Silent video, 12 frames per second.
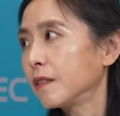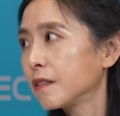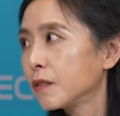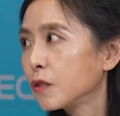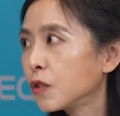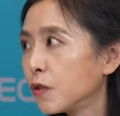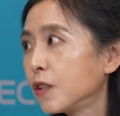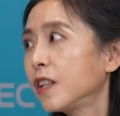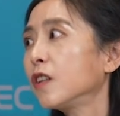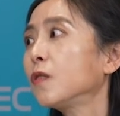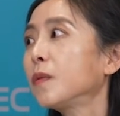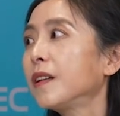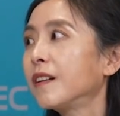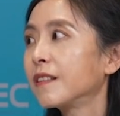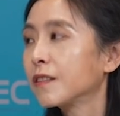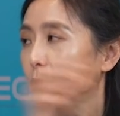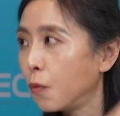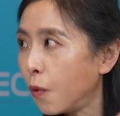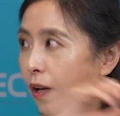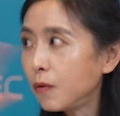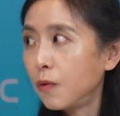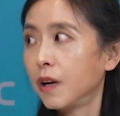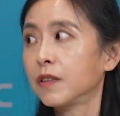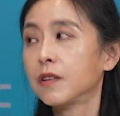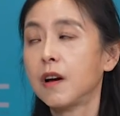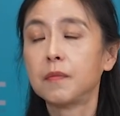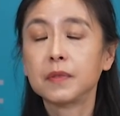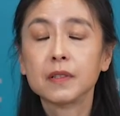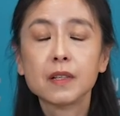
Yeah. 2 kilometers, one workshop.